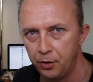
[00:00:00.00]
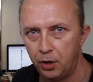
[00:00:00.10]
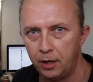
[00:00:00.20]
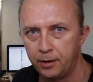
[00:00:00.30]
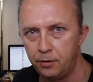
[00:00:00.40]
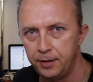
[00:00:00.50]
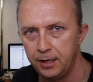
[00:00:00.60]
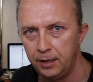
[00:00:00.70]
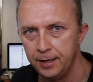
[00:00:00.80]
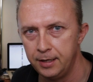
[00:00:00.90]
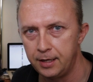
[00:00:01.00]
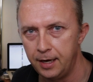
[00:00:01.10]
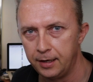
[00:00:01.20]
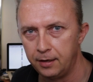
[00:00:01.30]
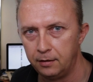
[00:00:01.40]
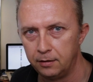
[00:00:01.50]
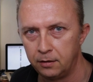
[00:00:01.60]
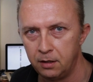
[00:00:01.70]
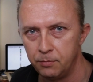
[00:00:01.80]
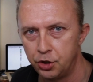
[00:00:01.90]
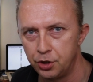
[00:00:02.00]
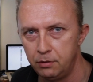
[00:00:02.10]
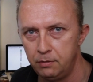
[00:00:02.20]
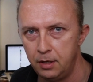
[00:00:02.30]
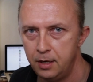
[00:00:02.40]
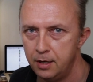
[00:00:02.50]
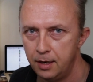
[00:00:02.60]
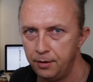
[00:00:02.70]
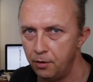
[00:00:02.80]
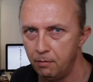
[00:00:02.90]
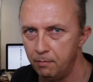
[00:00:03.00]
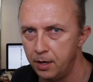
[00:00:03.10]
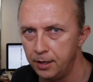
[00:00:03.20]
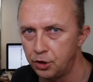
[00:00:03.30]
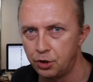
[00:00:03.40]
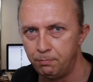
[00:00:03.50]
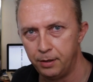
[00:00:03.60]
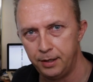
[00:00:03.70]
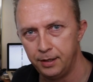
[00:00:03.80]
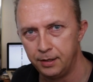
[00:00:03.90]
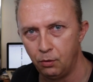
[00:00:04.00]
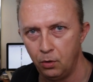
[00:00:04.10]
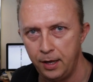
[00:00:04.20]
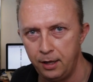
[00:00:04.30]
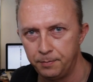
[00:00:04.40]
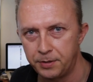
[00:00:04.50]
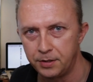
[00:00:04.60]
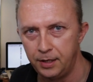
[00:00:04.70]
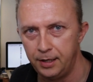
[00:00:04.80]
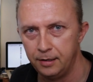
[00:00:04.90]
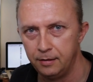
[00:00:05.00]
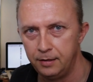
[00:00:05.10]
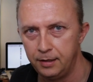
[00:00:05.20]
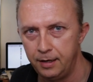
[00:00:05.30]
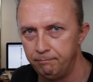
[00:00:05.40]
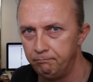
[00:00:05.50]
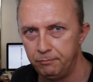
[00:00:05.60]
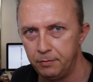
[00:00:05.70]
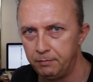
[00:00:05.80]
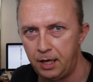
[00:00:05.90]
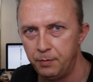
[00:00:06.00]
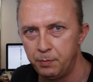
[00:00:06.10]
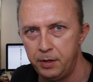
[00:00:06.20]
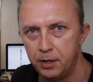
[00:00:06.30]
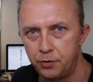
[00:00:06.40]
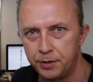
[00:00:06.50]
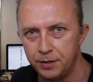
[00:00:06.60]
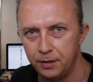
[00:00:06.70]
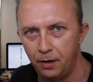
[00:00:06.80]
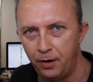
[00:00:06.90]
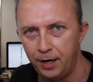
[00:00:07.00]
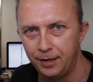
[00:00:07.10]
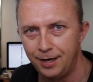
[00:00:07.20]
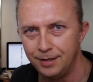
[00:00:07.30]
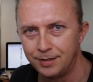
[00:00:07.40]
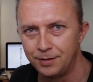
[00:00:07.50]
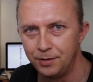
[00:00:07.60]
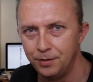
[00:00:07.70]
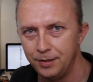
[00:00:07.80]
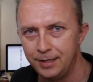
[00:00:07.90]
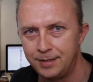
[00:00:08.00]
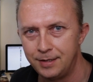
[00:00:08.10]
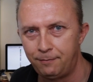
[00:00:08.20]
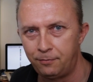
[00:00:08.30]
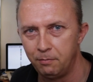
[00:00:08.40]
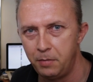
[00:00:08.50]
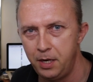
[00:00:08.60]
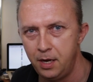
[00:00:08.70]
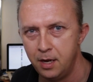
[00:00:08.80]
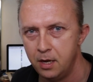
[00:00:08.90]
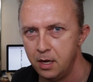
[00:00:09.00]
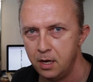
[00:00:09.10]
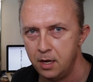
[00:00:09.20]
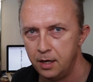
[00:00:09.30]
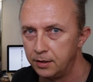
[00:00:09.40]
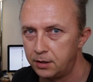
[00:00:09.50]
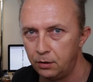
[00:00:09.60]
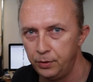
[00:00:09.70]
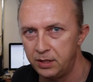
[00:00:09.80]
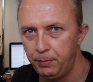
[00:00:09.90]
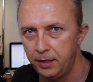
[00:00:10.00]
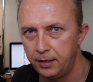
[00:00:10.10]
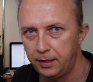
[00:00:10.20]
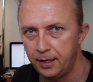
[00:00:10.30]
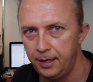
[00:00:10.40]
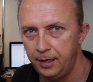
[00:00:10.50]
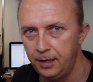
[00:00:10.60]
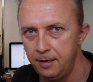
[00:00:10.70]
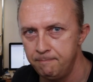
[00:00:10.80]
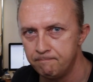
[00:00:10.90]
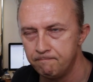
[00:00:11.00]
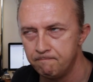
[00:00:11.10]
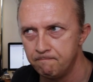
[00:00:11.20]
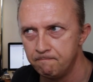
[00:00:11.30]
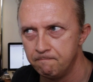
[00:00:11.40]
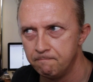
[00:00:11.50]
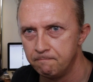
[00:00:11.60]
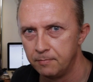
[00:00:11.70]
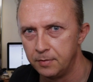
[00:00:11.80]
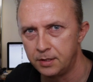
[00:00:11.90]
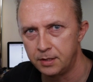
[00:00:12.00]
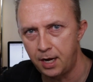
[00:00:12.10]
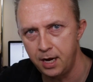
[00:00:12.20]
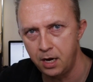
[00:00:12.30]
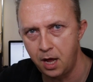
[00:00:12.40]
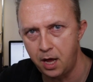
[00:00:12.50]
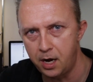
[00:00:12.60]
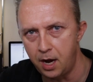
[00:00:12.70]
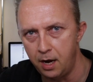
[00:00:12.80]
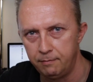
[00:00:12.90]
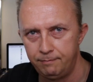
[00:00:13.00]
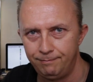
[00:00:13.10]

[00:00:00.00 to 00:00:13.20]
You click on that link, I get a little commission. Not much, but it all helps and keeps me interested. All right, guys, so that's it from me. Until we speak again, sayonara.